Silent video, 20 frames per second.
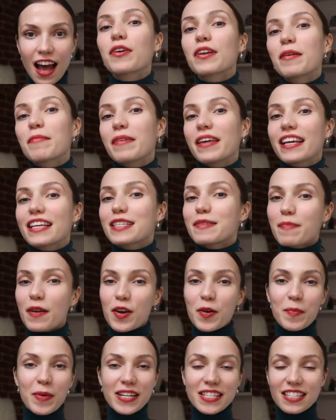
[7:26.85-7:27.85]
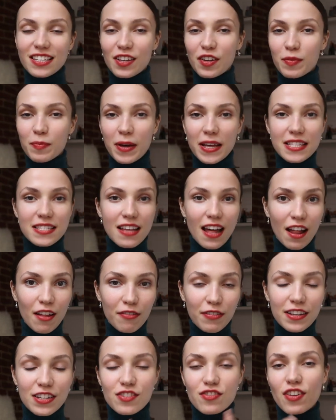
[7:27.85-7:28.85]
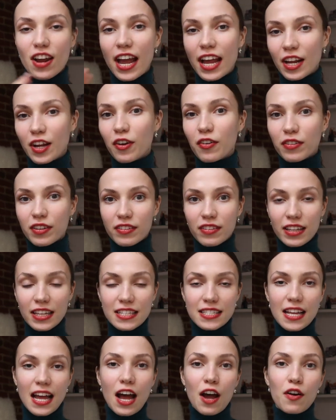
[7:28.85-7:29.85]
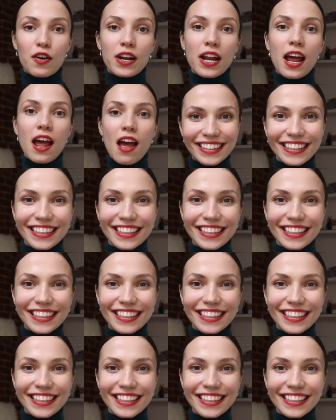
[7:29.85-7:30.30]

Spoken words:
I'm going to be experimenting on myself and trying all the things out.